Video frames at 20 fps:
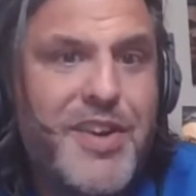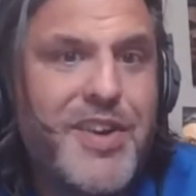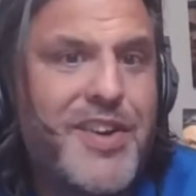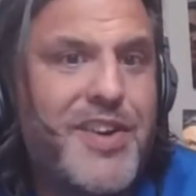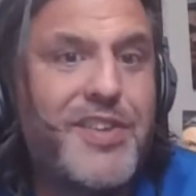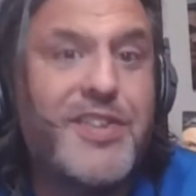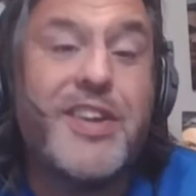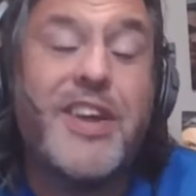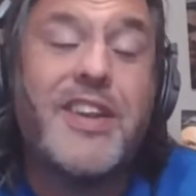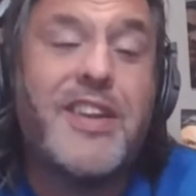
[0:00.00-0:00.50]

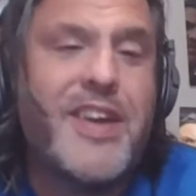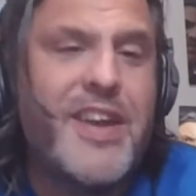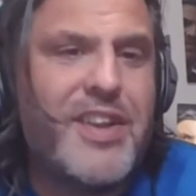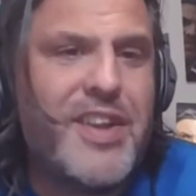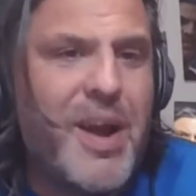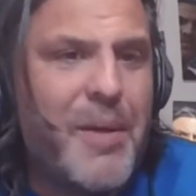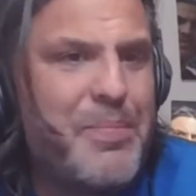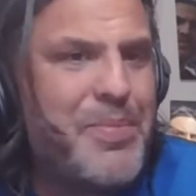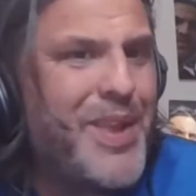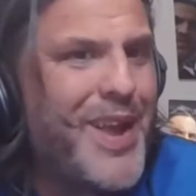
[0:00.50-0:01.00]
Because it, it's
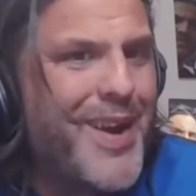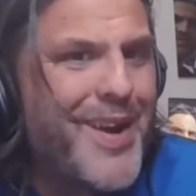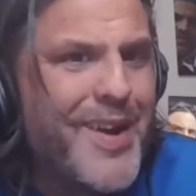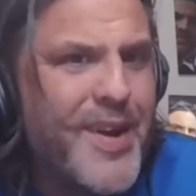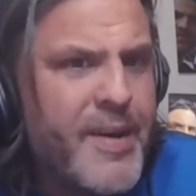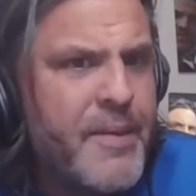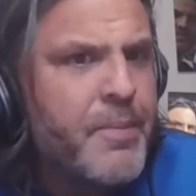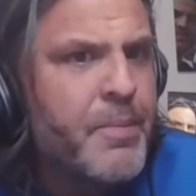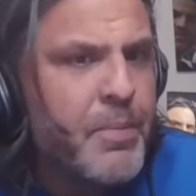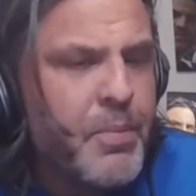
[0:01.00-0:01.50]
up there.
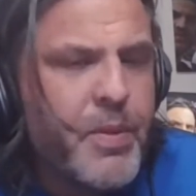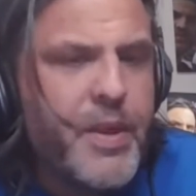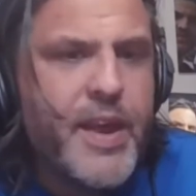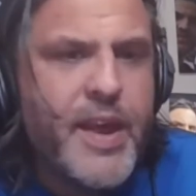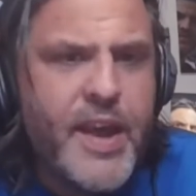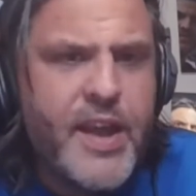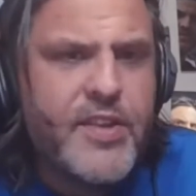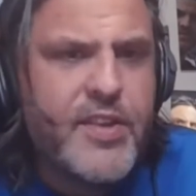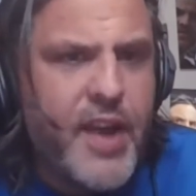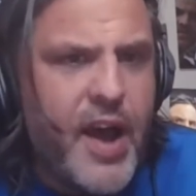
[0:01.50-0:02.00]

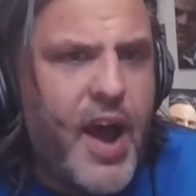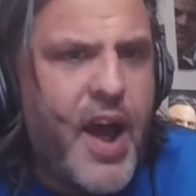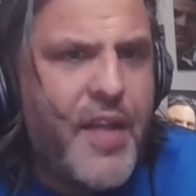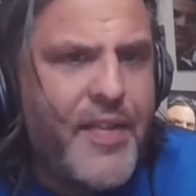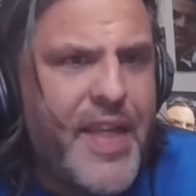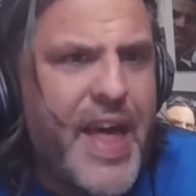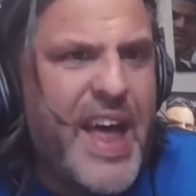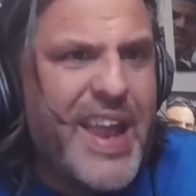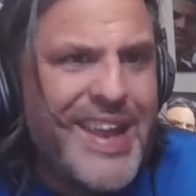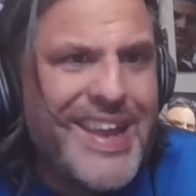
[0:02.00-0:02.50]
It's on
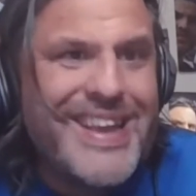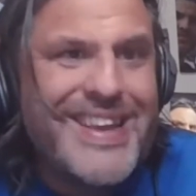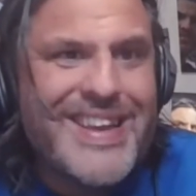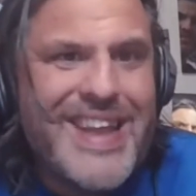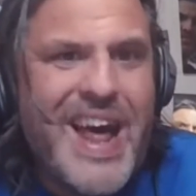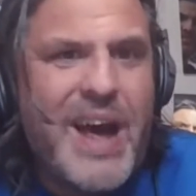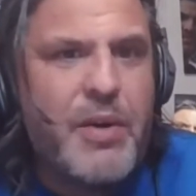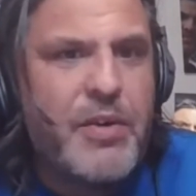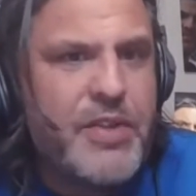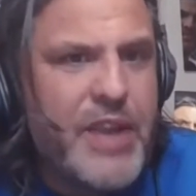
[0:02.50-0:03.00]
that list.
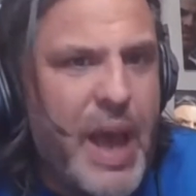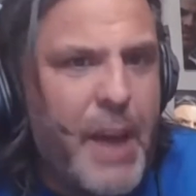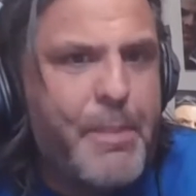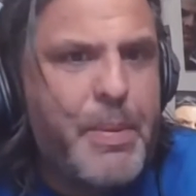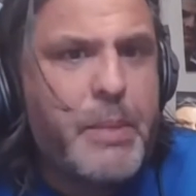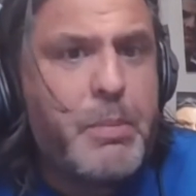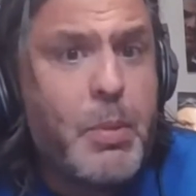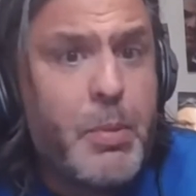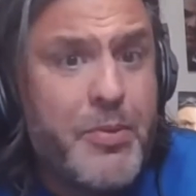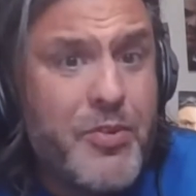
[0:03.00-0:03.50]
That was
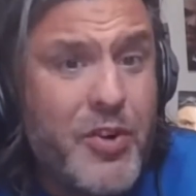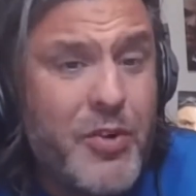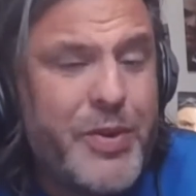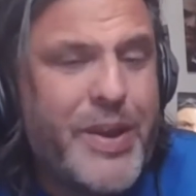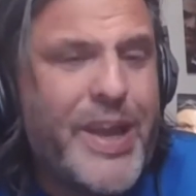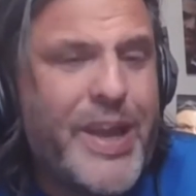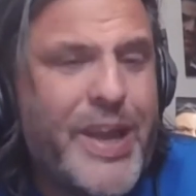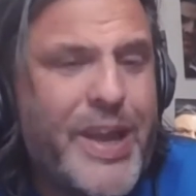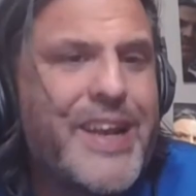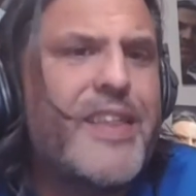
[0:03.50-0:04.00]
epic. But before we
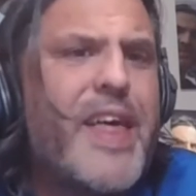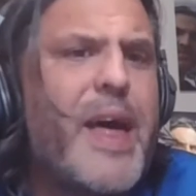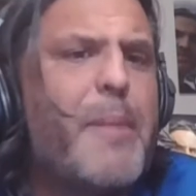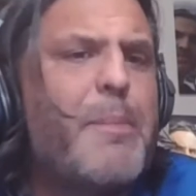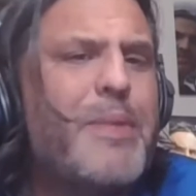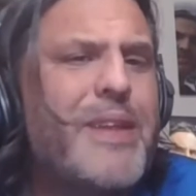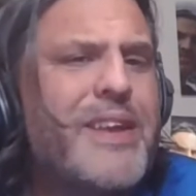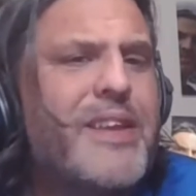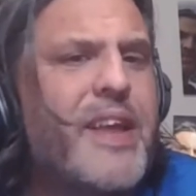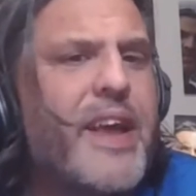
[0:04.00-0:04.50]
get into that,
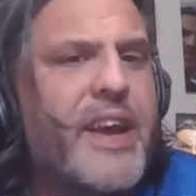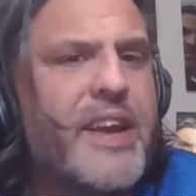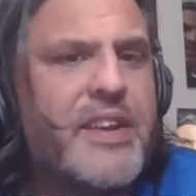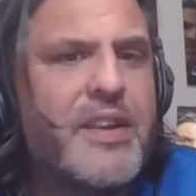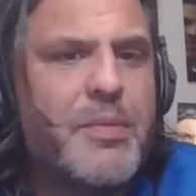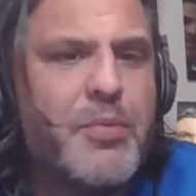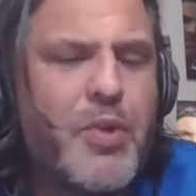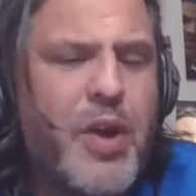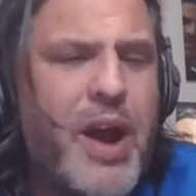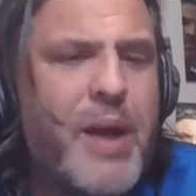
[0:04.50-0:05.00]
please like and
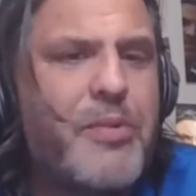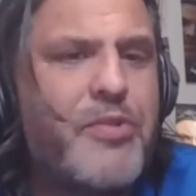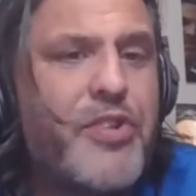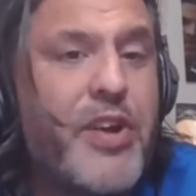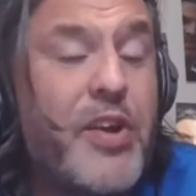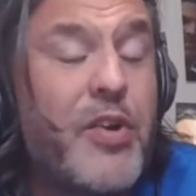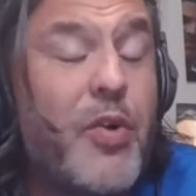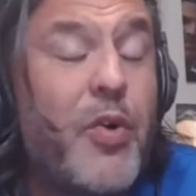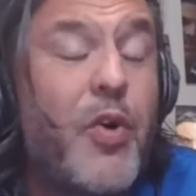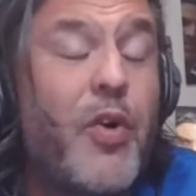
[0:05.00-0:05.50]
subscribe,
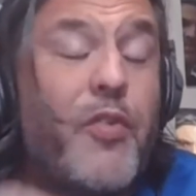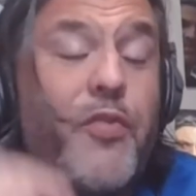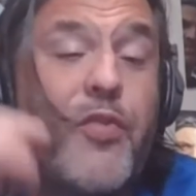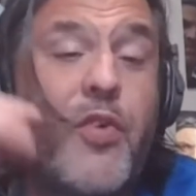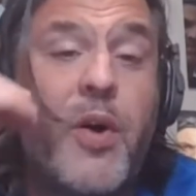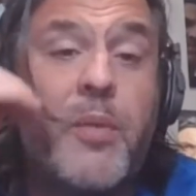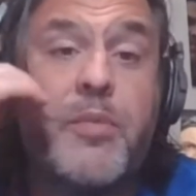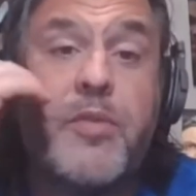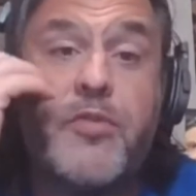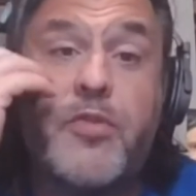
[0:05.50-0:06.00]
share on all
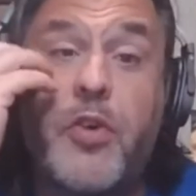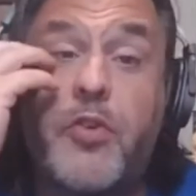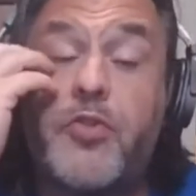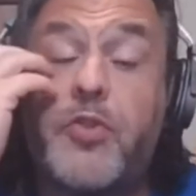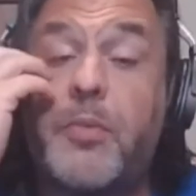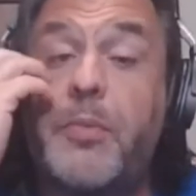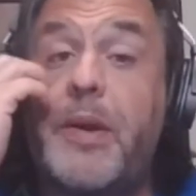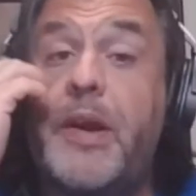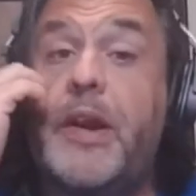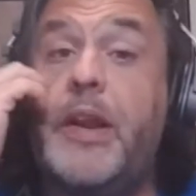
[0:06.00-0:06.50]
forms of
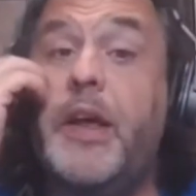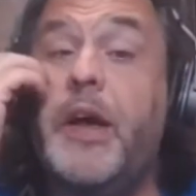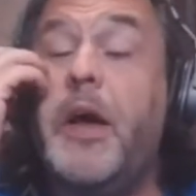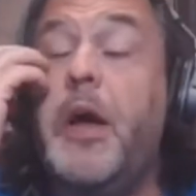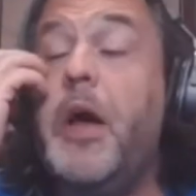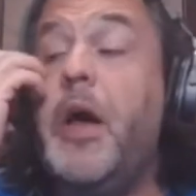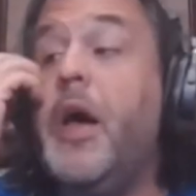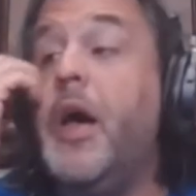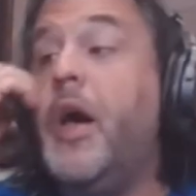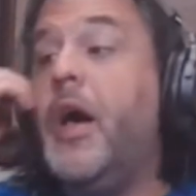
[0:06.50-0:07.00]
social media.
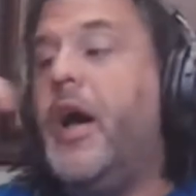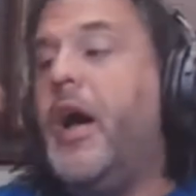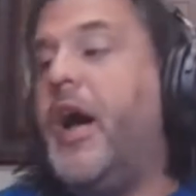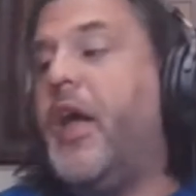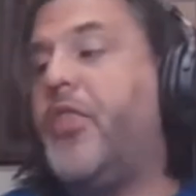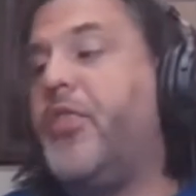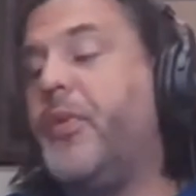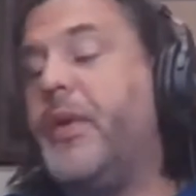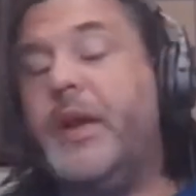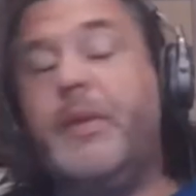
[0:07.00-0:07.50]

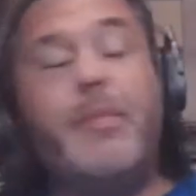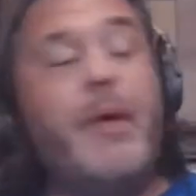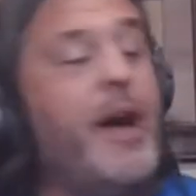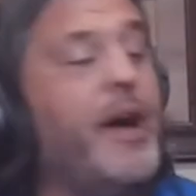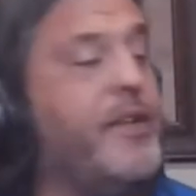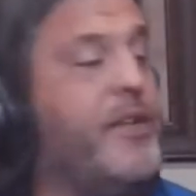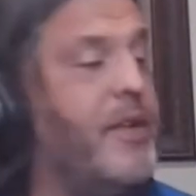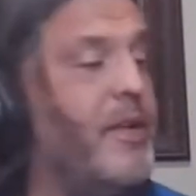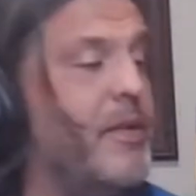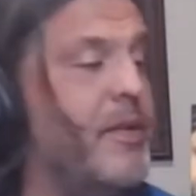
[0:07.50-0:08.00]
A 3D
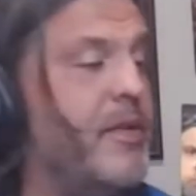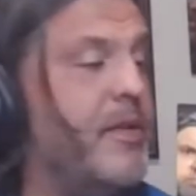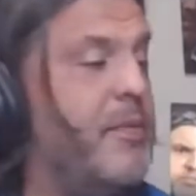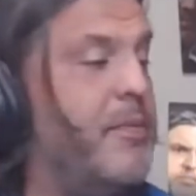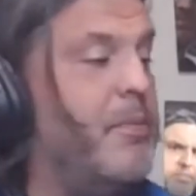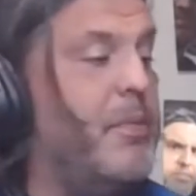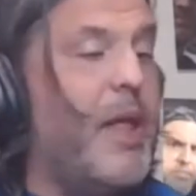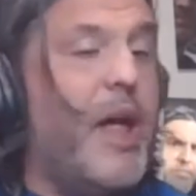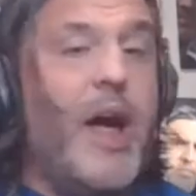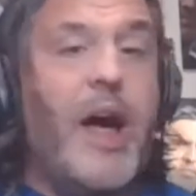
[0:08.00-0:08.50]
Boxing
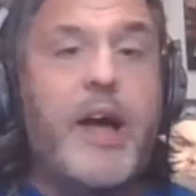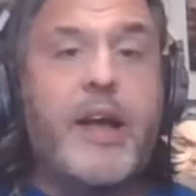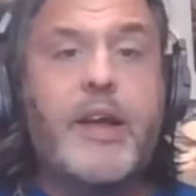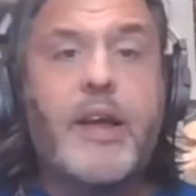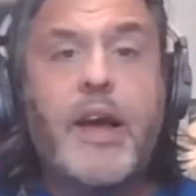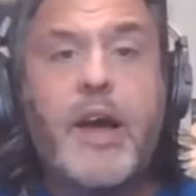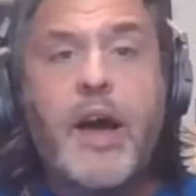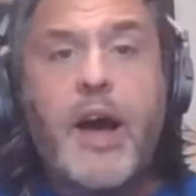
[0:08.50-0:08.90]
Blog.